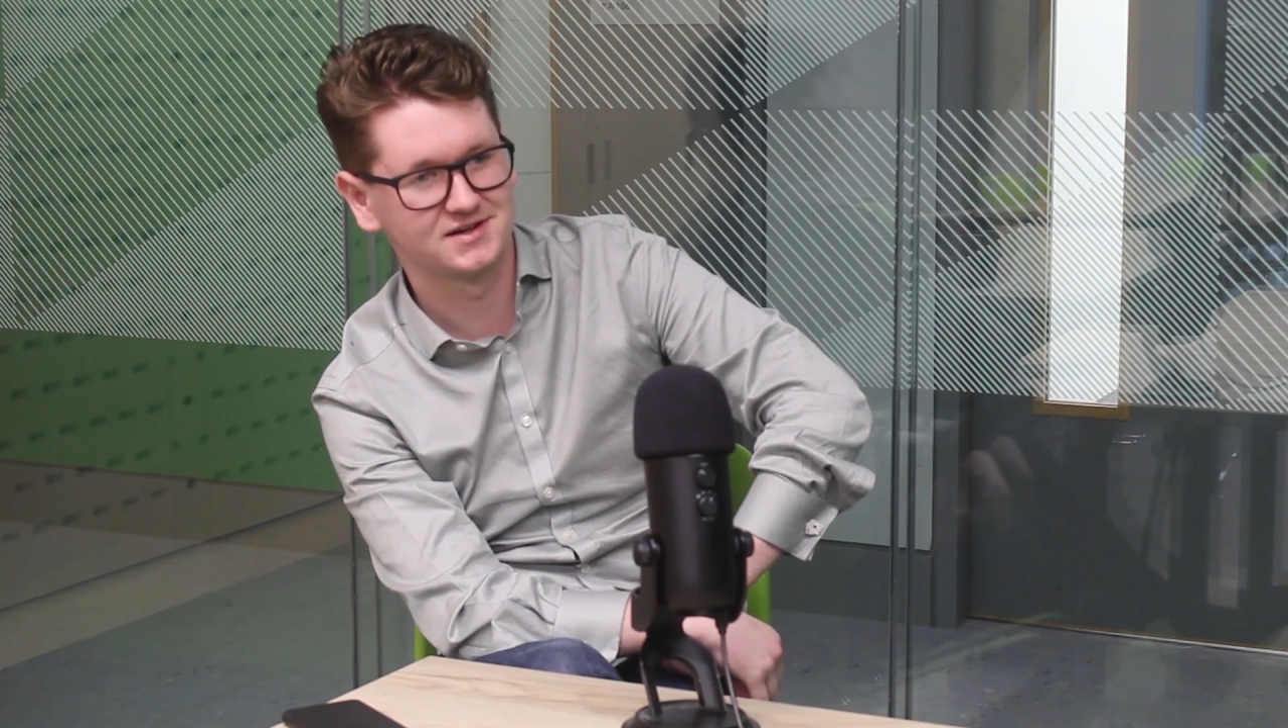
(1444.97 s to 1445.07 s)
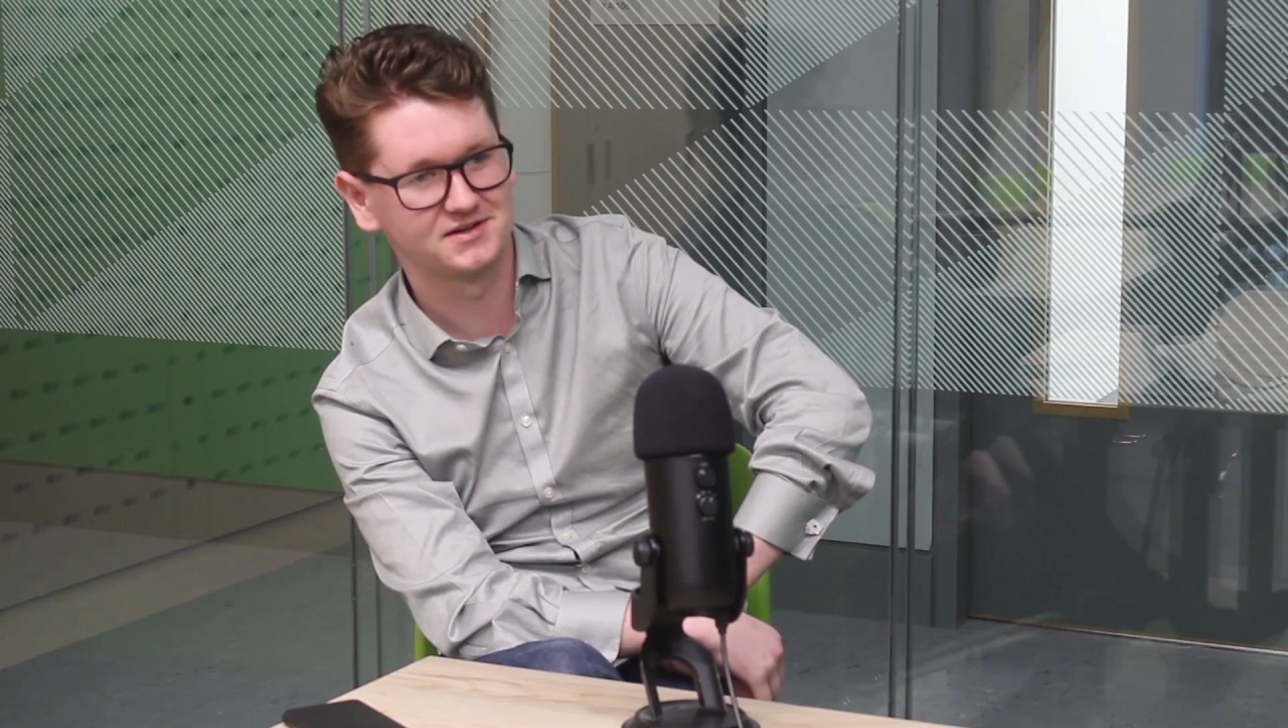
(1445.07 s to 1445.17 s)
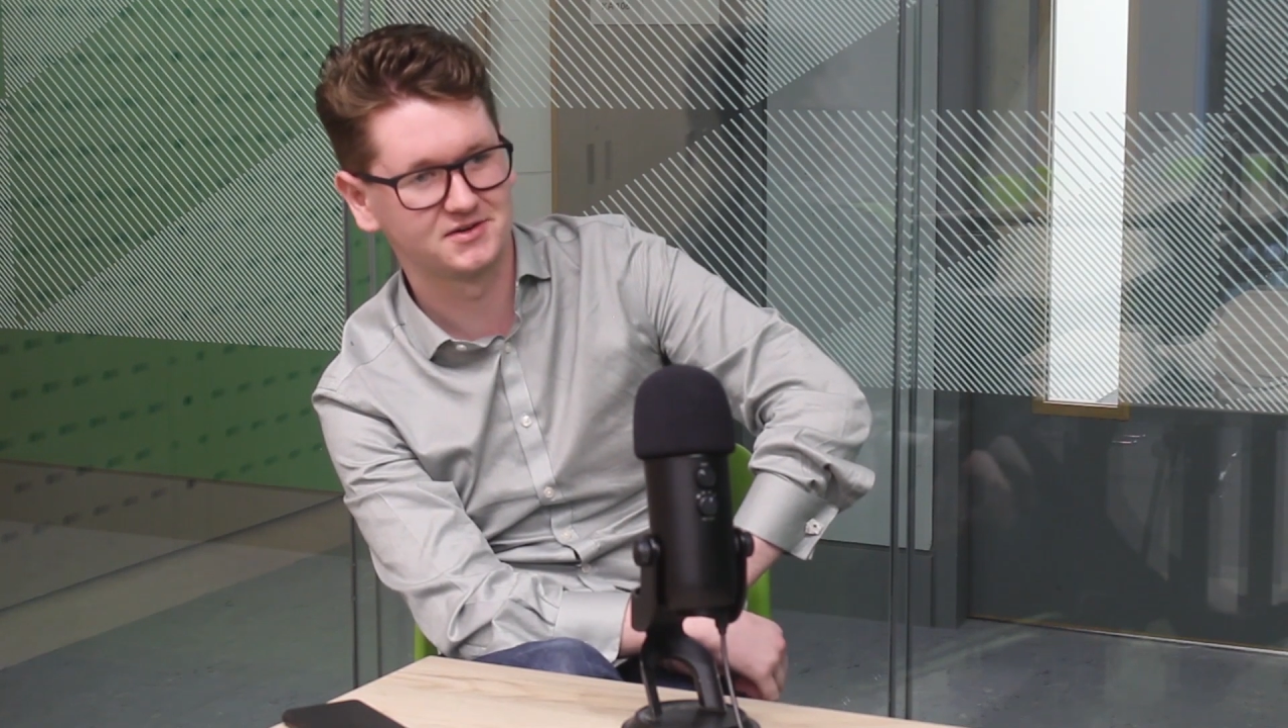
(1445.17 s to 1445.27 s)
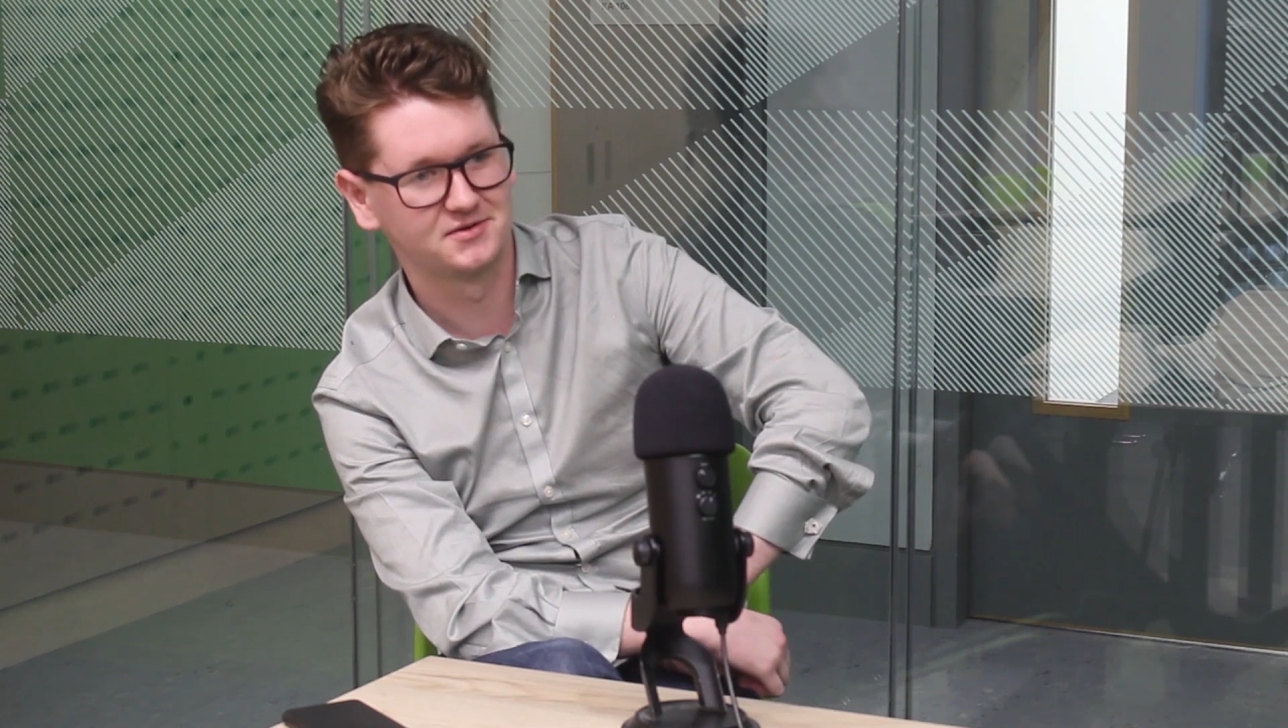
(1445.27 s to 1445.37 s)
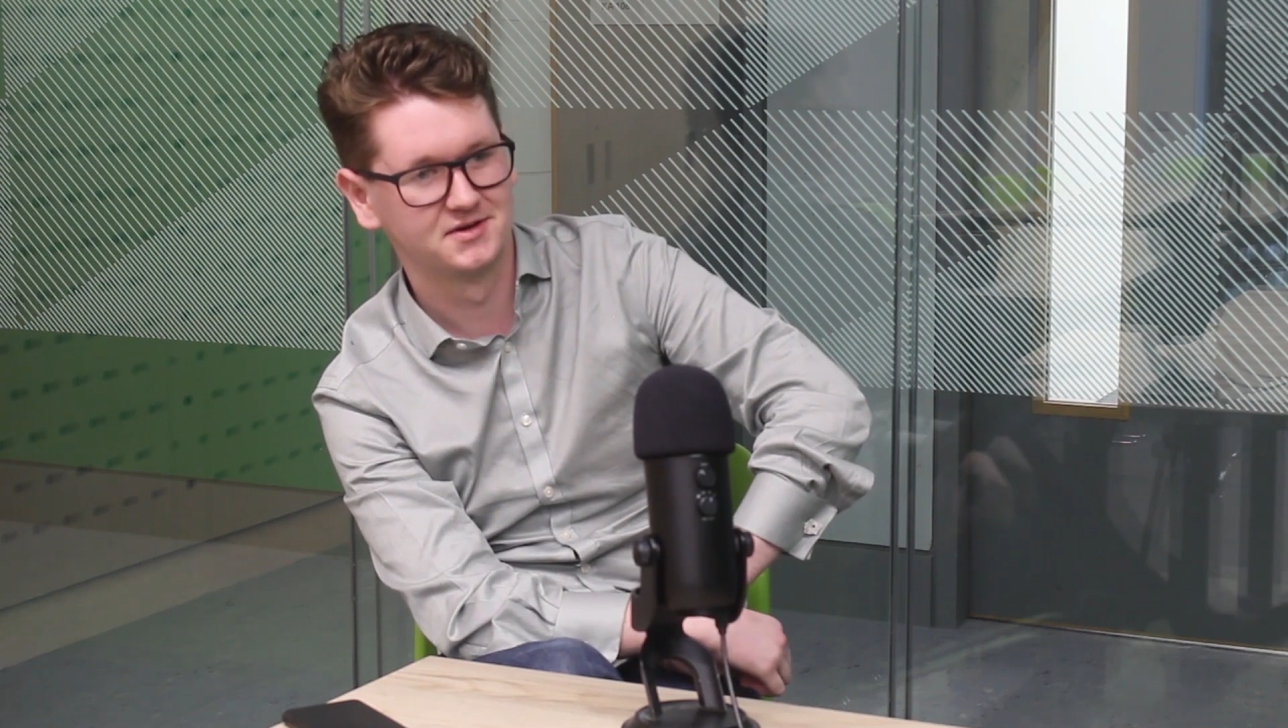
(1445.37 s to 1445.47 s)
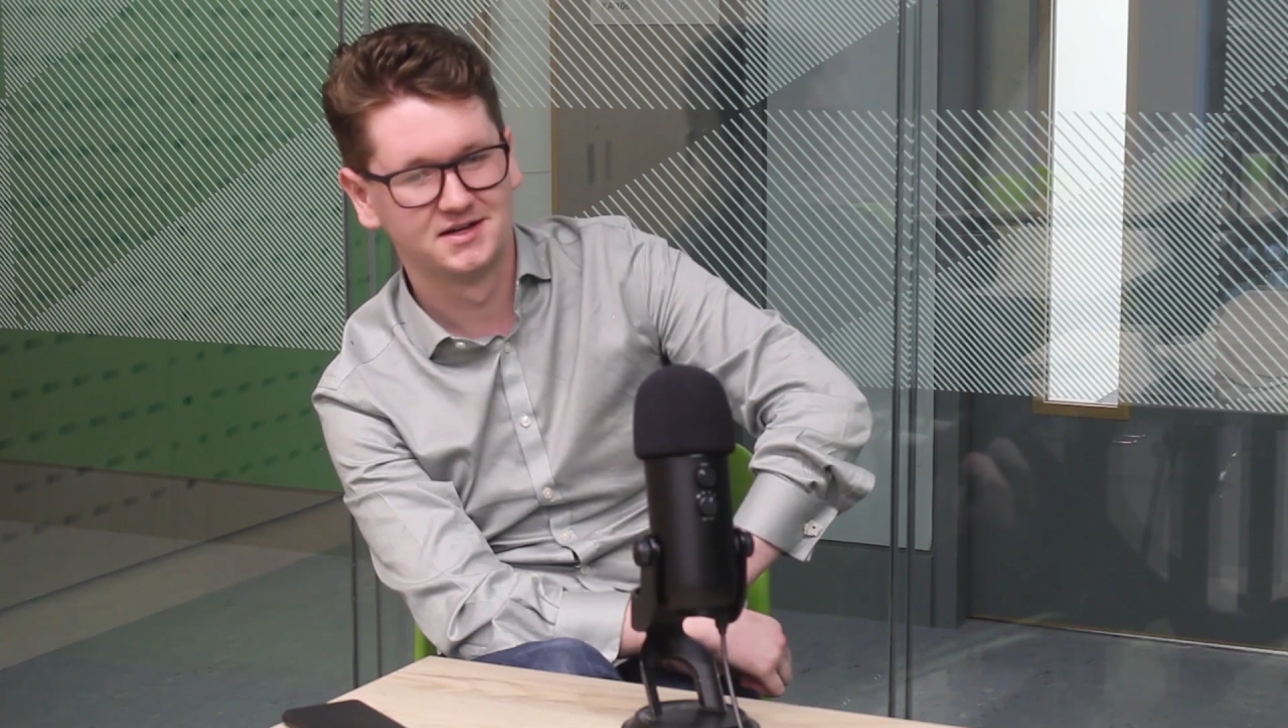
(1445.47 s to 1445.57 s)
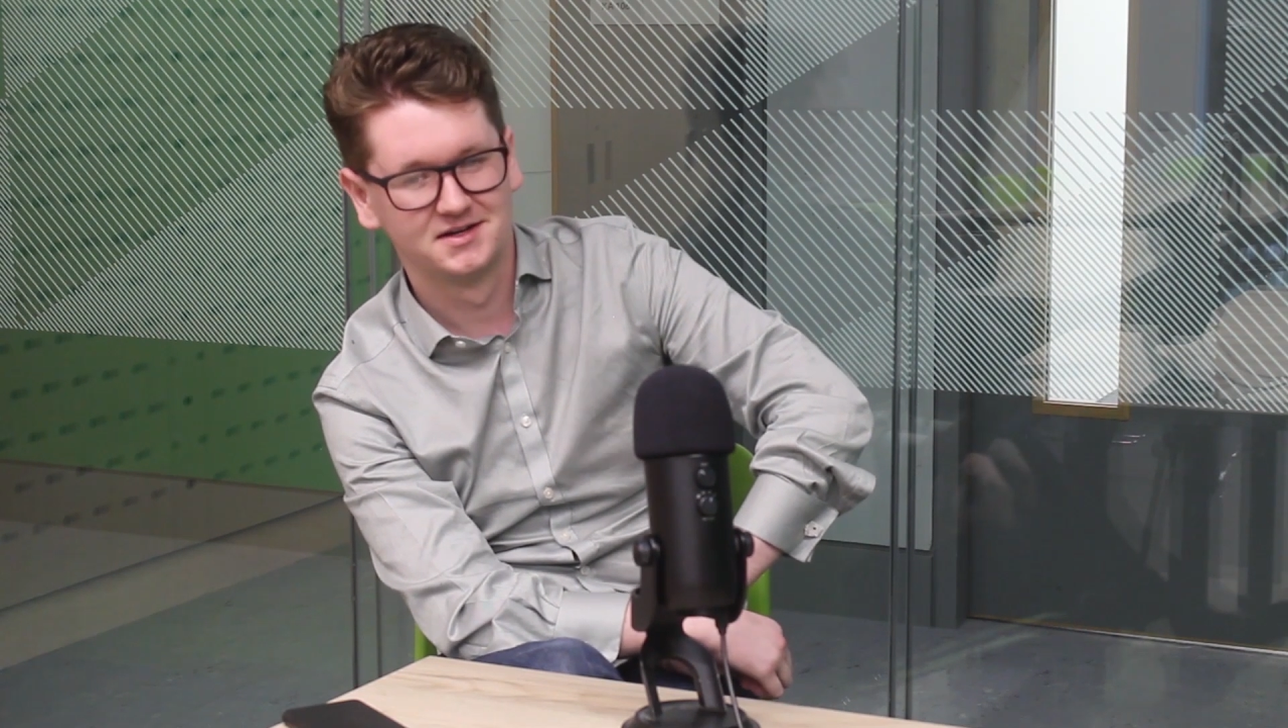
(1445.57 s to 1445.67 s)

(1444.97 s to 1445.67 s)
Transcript: like, you know,